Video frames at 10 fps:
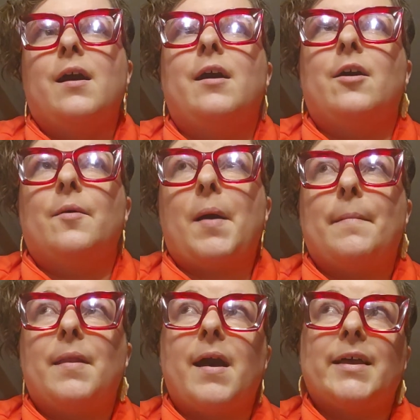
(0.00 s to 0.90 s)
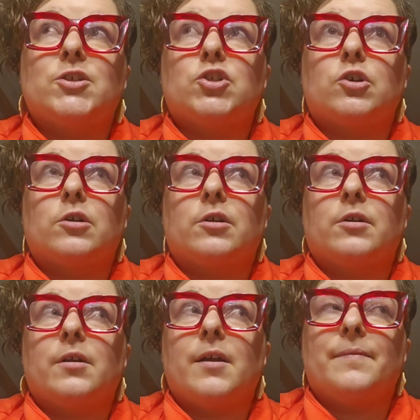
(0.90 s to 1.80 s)
I'm not
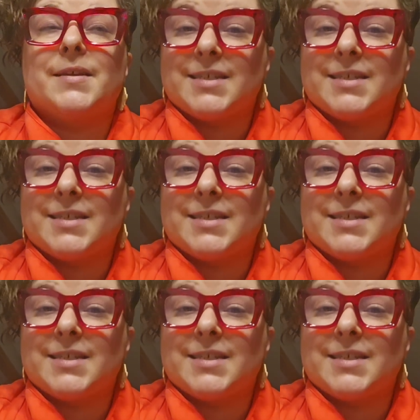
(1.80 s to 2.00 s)
sure of the